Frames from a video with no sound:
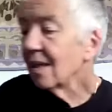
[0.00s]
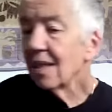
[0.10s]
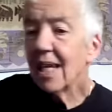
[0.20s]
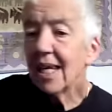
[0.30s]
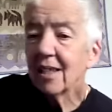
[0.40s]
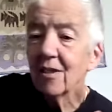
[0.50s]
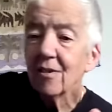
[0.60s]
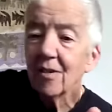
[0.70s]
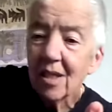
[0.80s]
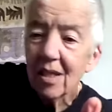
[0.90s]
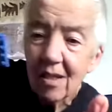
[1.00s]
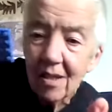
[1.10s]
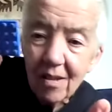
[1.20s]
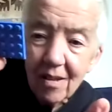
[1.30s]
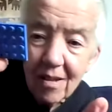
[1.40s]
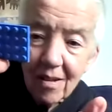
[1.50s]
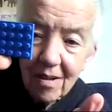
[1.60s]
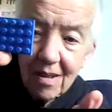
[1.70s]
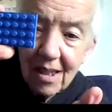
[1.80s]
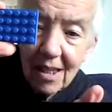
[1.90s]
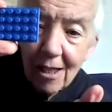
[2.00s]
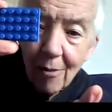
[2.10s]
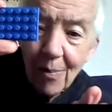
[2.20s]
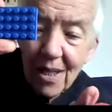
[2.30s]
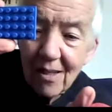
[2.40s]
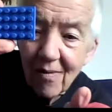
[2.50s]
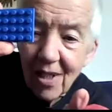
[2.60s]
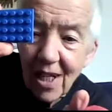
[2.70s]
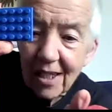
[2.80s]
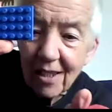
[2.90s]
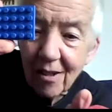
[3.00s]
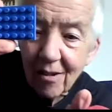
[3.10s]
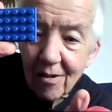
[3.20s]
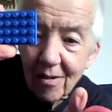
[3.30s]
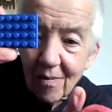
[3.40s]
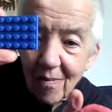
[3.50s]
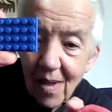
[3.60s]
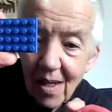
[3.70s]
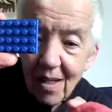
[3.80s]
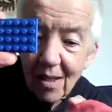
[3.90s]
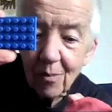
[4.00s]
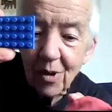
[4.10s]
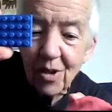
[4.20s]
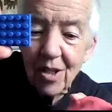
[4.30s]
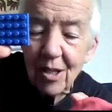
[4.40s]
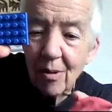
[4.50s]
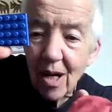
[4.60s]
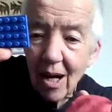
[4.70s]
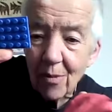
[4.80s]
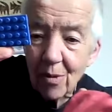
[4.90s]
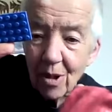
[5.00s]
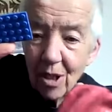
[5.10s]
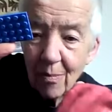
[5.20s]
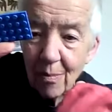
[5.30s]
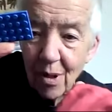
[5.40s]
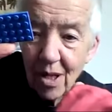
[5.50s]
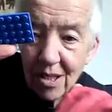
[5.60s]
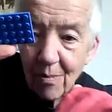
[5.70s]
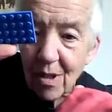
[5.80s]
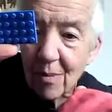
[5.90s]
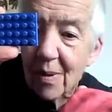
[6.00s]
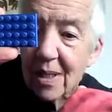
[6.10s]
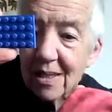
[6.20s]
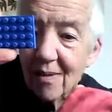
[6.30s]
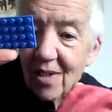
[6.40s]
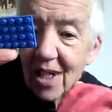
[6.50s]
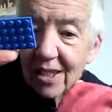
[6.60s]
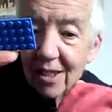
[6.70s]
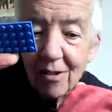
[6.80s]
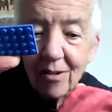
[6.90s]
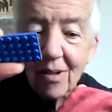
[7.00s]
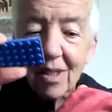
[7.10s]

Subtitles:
Lego here, look. It's a little piece of Lego. I'm going to see what happens when I press my piece of Lego